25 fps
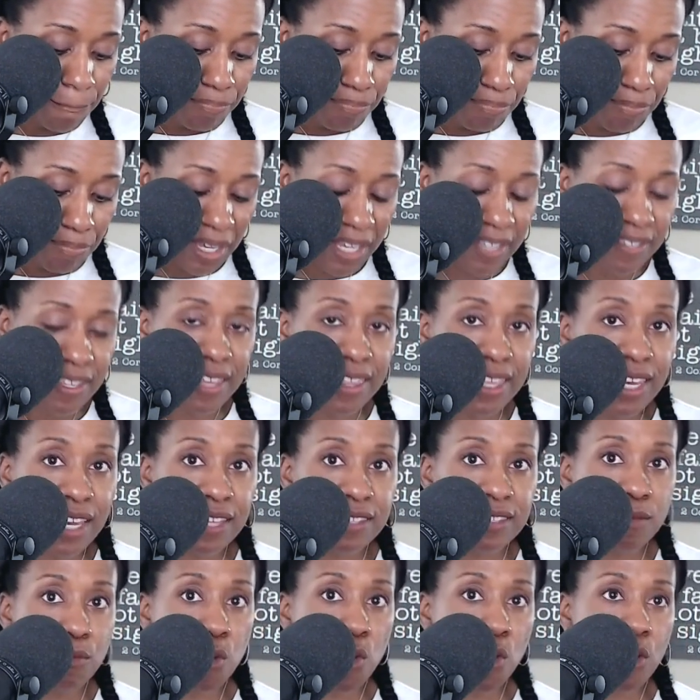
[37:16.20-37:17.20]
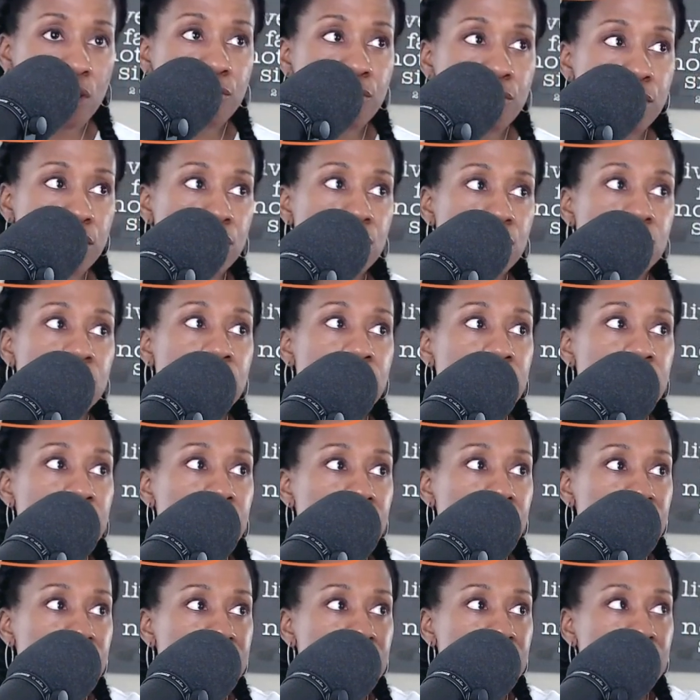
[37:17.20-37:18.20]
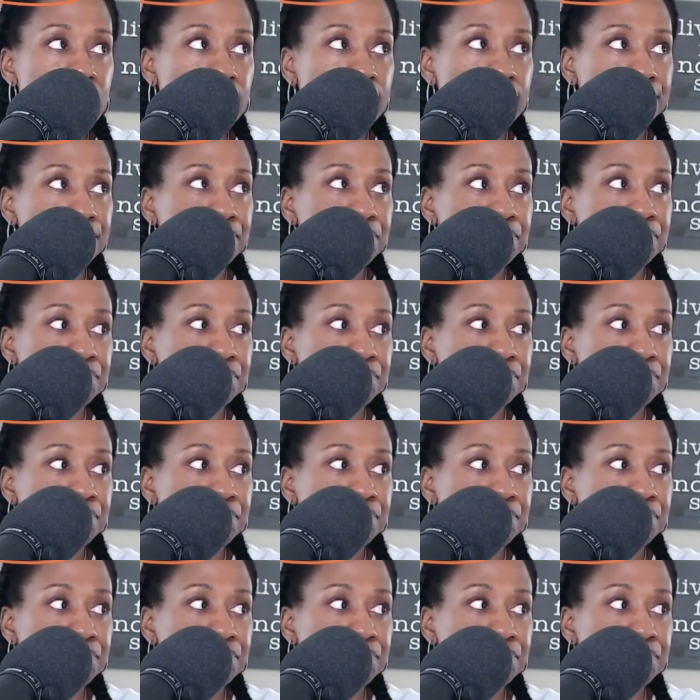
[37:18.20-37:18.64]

because I think it's important for you to, to,